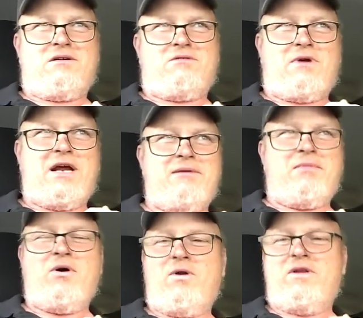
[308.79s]
Randy
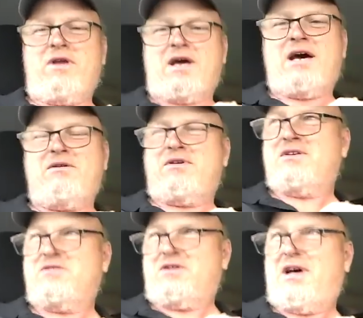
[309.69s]
Bolin, the guy who
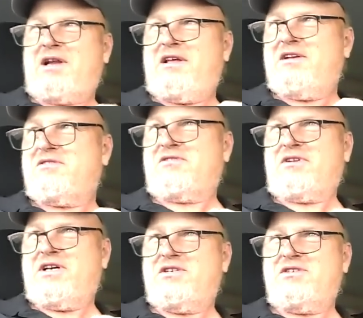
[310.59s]
does a lot of the
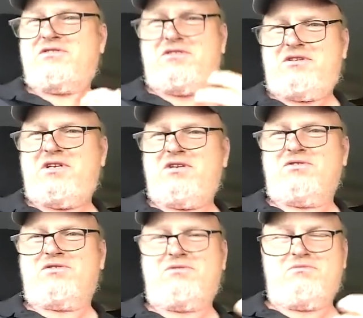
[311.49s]
installations, he
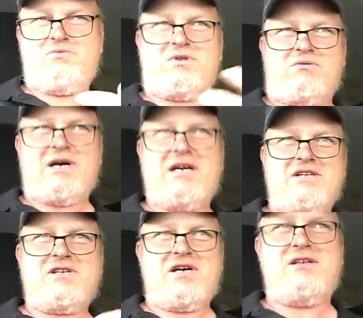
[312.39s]
deals with the
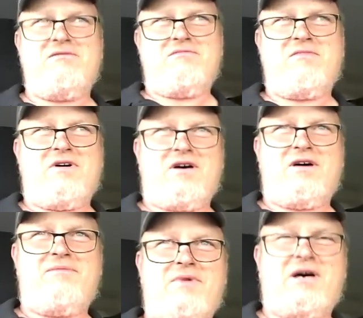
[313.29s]
Ryan's head
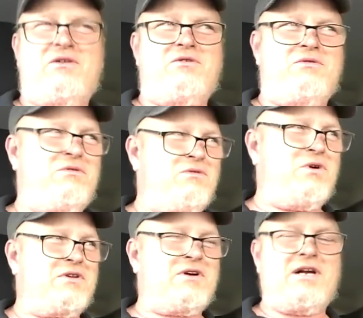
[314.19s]
out of
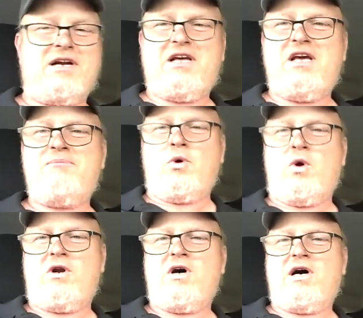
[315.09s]
North Carolina. He put
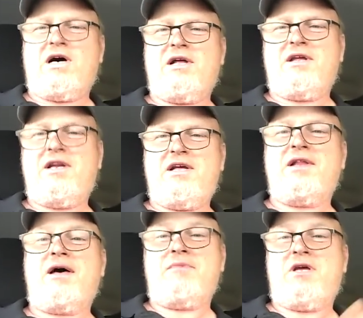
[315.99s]
it on, and
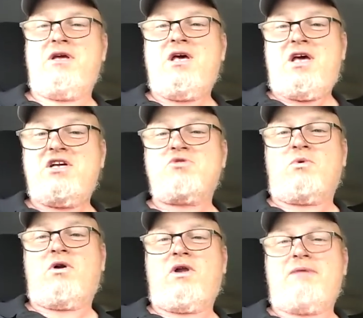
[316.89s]
he's the
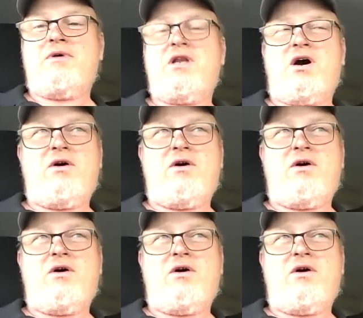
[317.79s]
one who let me know.